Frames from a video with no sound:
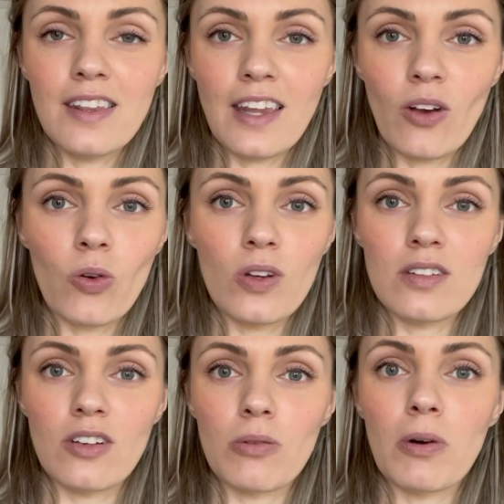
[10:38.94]
the coolest
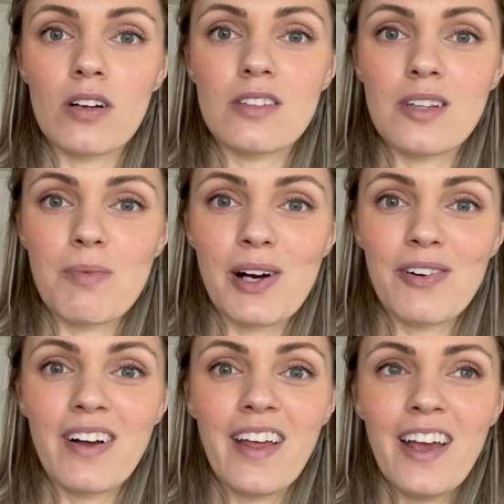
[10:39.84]
litter box in the
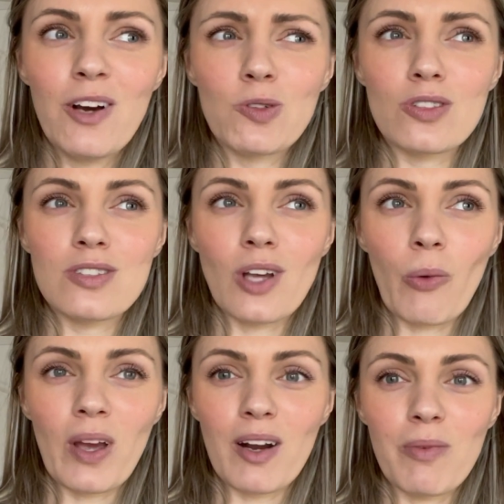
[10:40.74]
mail, which is so weird.